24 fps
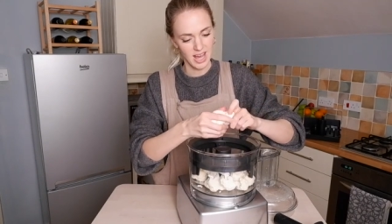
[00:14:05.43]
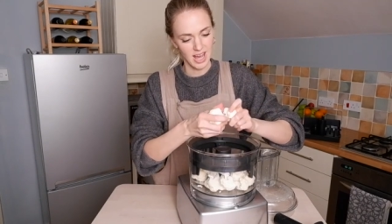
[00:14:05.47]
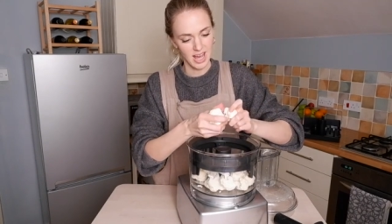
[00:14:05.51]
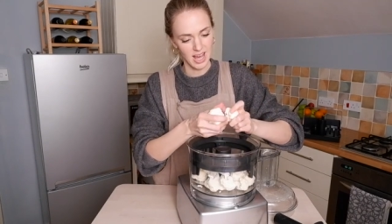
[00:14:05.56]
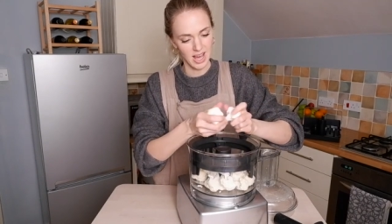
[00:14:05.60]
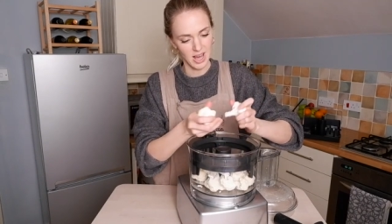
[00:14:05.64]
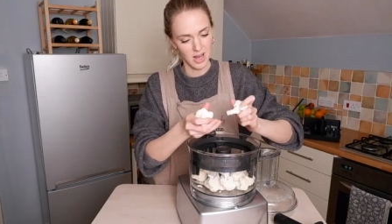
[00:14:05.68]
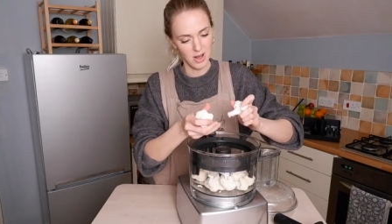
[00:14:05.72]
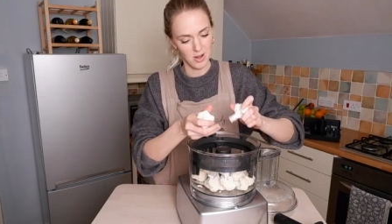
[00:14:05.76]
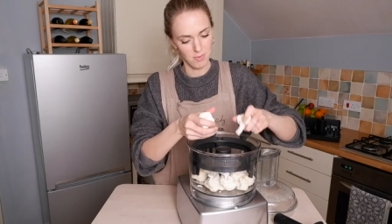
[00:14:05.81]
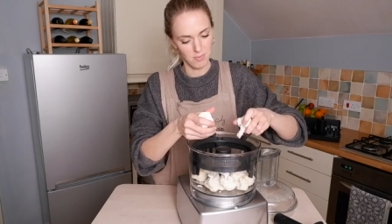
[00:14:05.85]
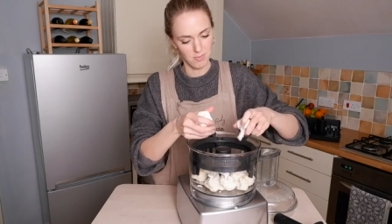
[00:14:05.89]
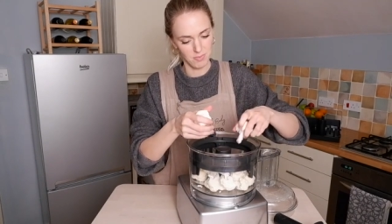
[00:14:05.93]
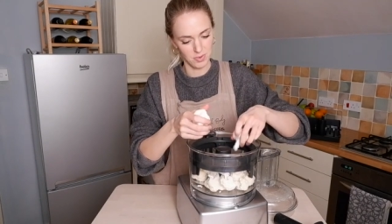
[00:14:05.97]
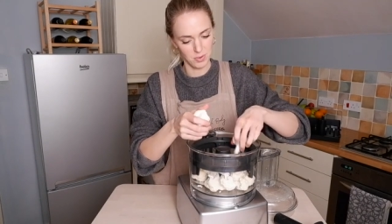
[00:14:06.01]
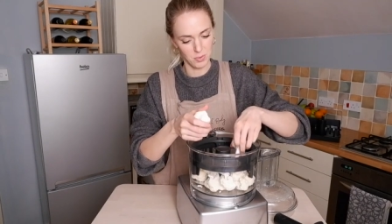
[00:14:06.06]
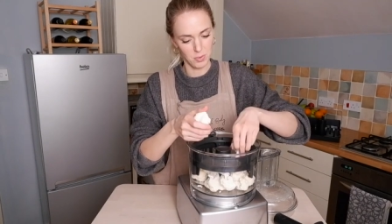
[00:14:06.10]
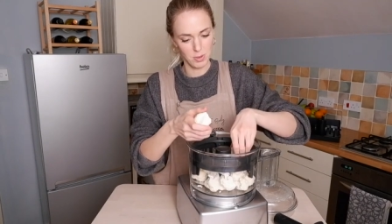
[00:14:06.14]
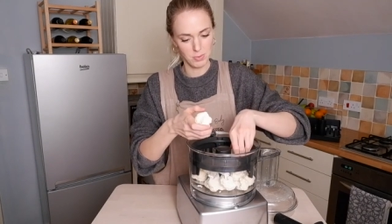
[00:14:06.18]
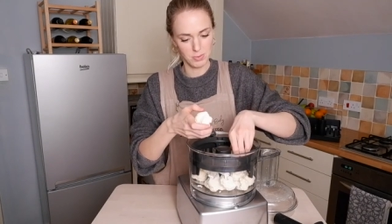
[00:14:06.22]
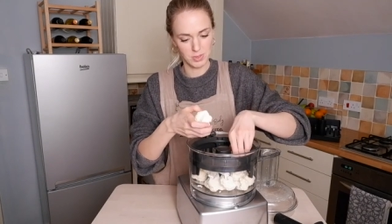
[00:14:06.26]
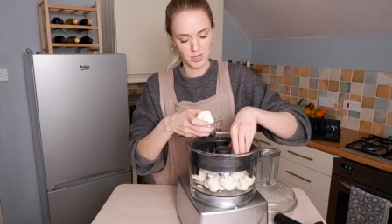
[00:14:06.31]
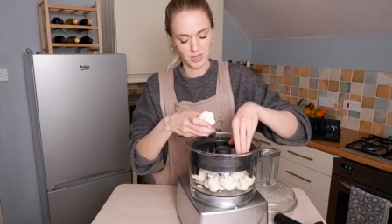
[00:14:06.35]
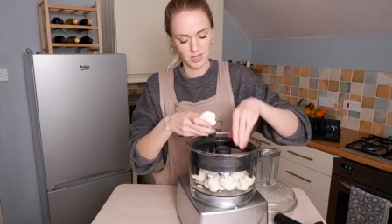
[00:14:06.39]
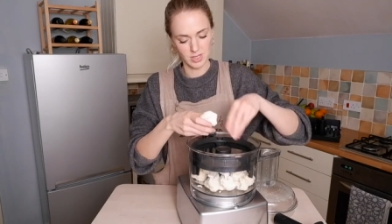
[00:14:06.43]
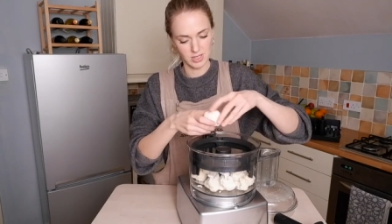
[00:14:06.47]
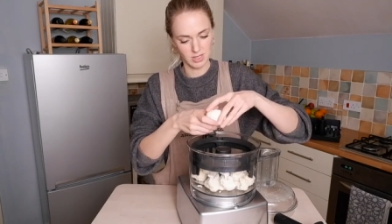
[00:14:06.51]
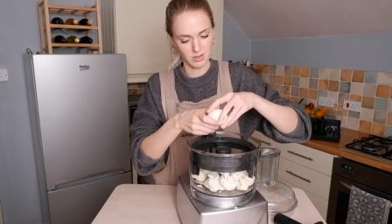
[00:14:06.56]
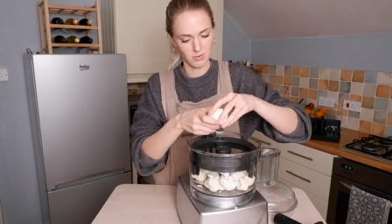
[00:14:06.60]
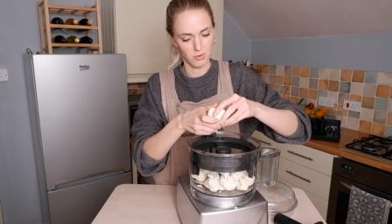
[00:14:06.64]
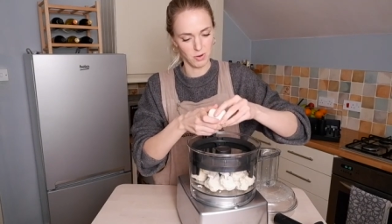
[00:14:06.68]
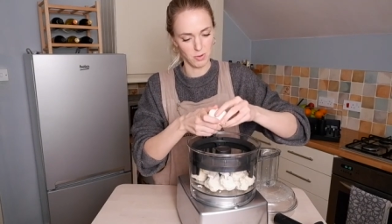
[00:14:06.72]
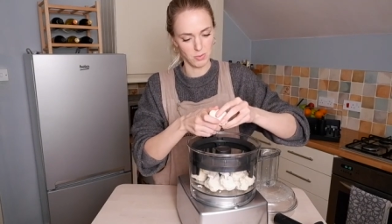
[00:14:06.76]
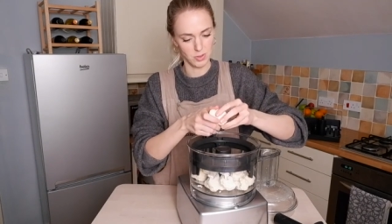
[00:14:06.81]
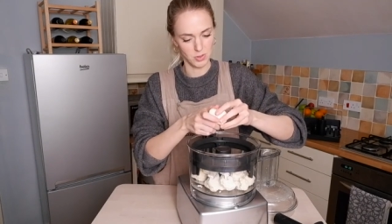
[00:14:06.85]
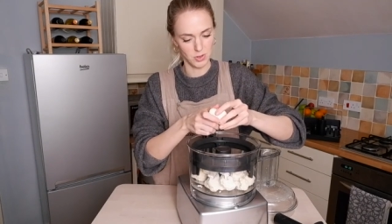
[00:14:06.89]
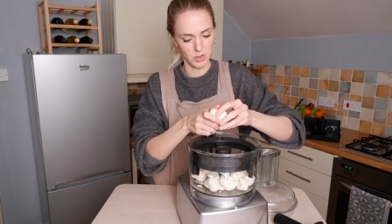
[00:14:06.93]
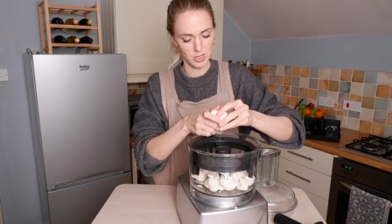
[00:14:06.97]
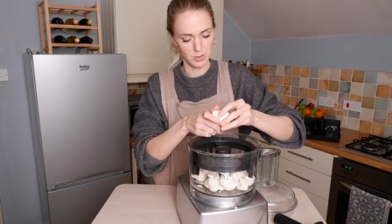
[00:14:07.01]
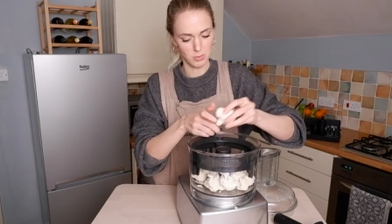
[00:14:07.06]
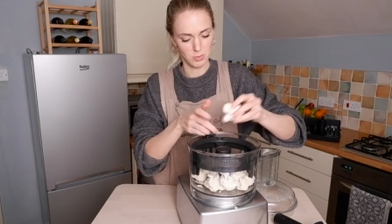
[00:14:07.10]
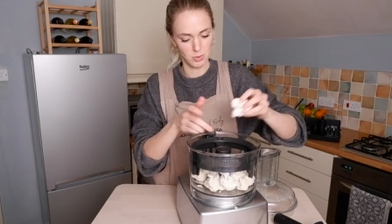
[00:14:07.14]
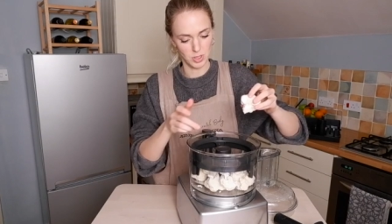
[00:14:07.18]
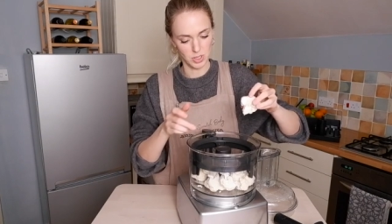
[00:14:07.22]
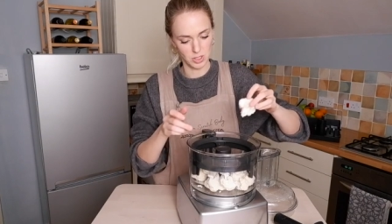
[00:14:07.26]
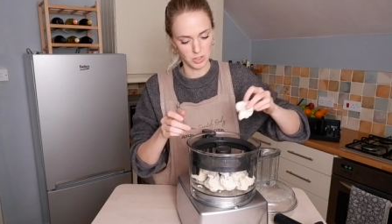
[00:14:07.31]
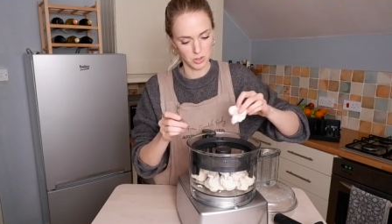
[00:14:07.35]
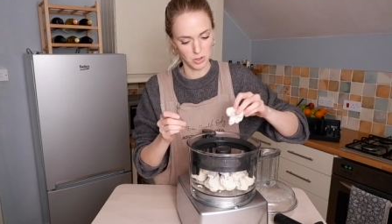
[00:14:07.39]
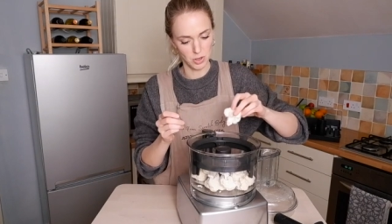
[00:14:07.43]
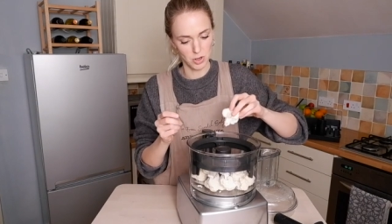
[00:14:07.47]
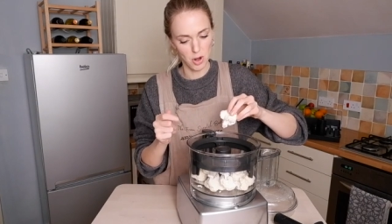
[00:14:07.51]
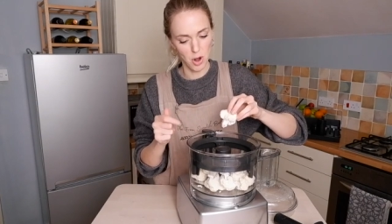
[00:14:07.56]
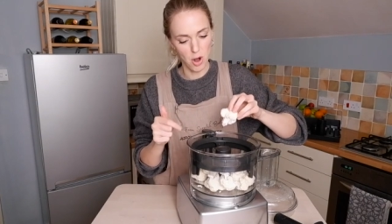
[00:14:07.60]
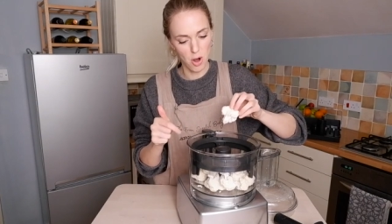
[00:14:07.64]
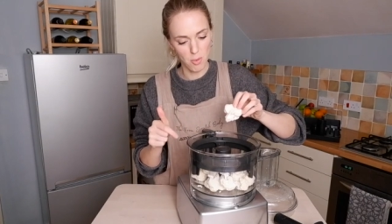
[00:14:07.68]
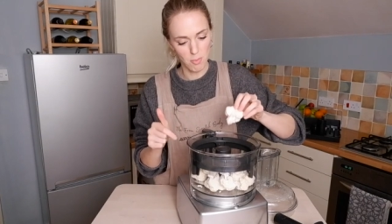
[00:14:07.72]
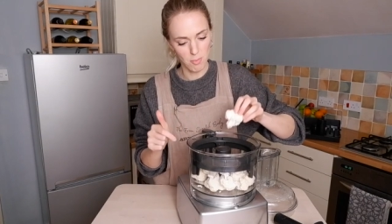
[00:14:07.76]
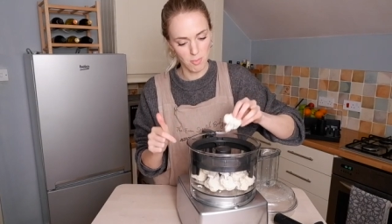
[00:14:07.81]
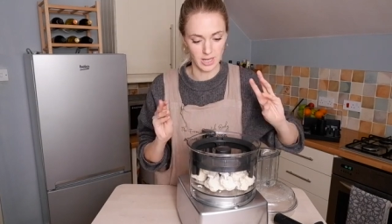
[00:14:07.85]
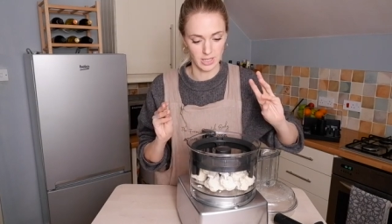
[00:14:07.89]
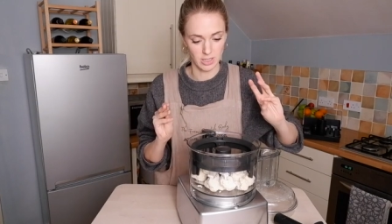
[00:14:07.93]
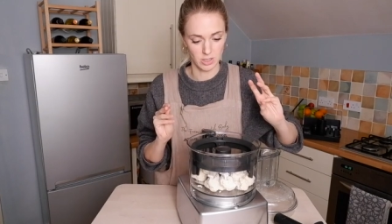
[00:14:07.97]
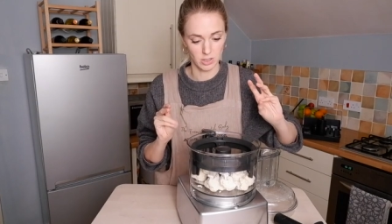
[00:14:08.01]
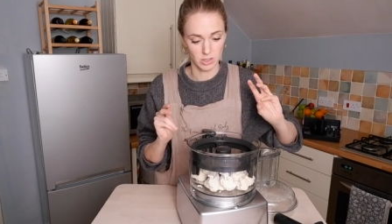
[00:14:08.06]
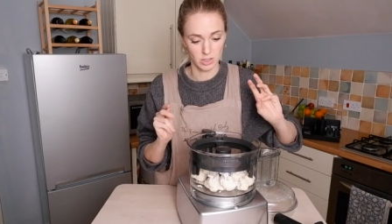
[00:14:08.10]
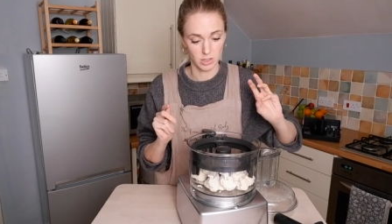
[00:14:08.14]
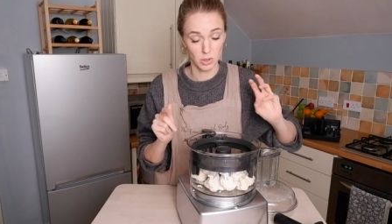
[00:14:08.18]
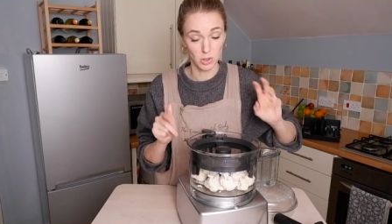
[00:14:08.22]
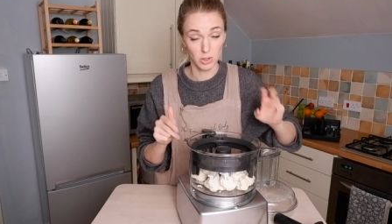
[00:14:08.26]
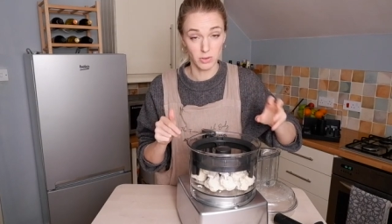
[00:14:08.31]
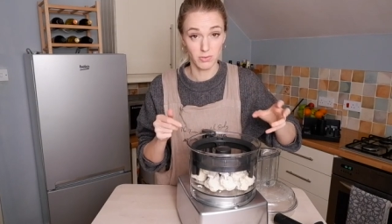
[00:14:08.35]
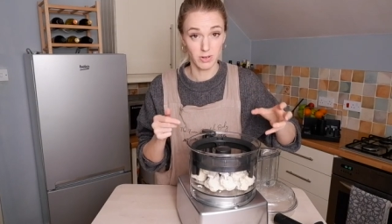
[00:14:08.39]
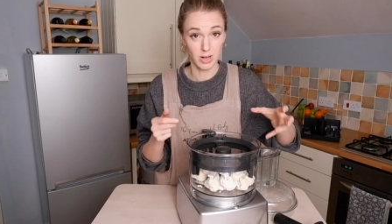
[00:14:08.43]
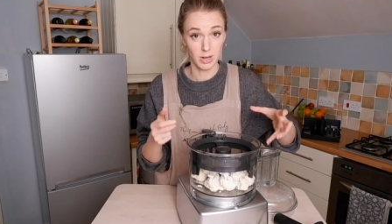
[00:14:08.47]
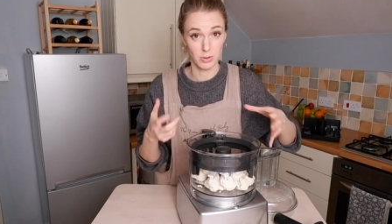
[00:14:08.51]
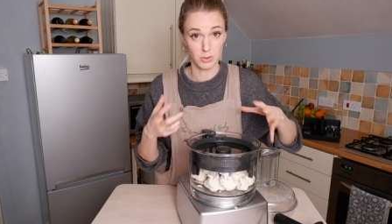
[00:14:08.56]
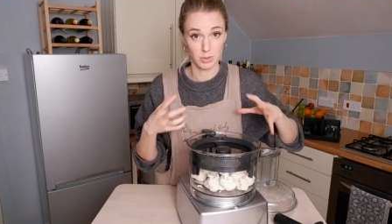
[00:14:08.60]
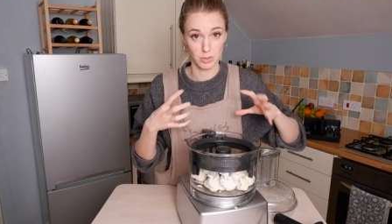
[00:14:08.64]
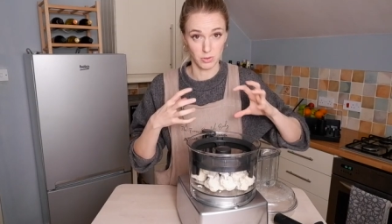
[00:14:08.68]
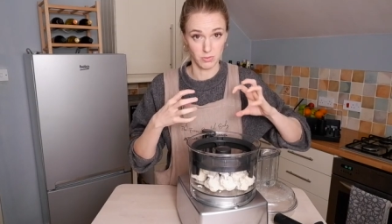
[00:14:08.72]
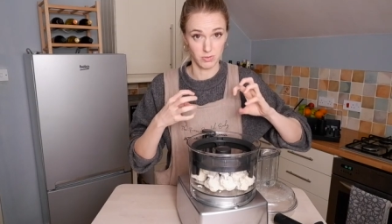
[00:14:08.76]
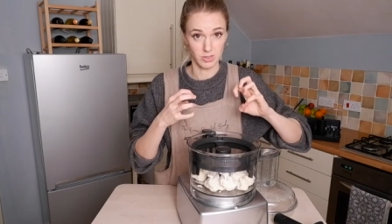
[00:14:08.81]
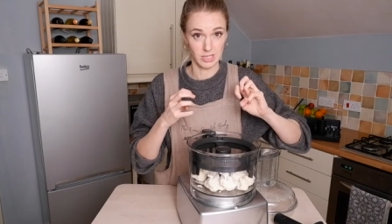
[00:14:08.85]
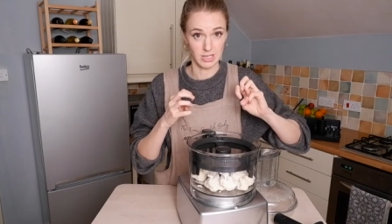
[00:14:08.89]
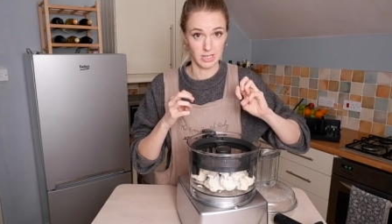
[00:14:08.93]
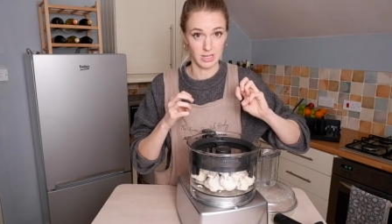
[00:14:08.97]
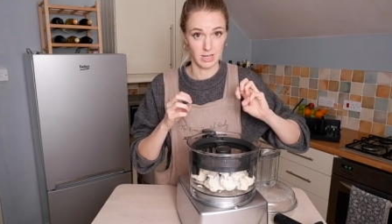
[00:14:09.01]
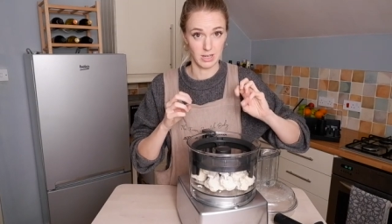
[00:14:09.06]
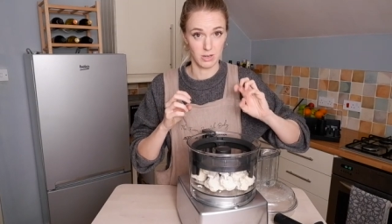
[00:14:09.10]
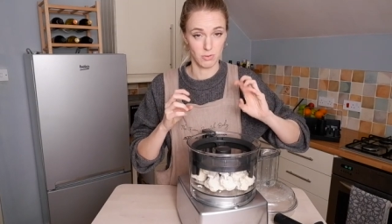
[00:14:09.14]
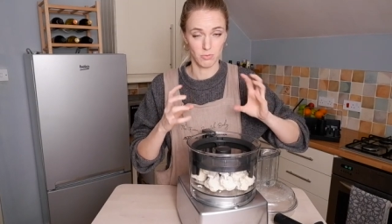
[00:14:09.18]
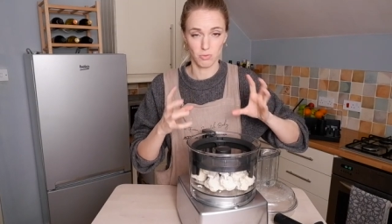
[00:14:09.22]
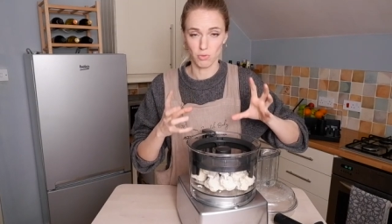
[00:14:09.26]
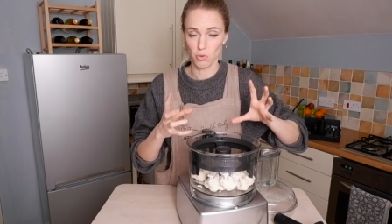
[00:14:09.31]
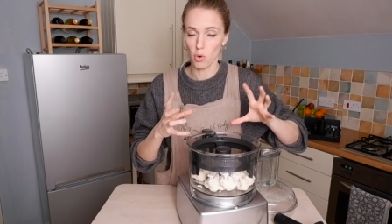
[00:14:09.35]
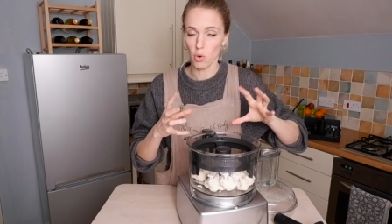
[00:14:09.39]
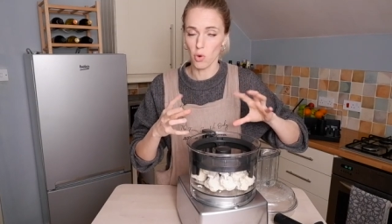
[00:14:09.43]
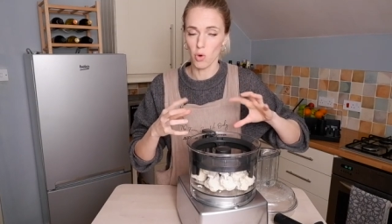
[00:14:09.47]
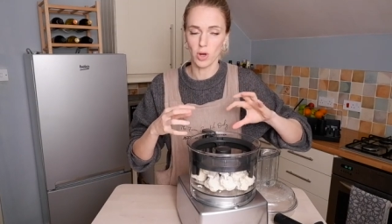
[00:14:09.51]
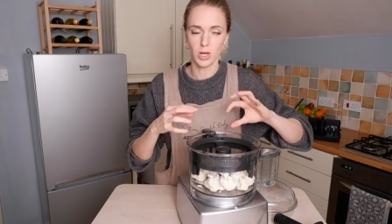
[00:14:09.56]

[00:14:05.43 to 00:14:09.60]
The website is thefromscratchbody.com, and cauliflower is obviously raw.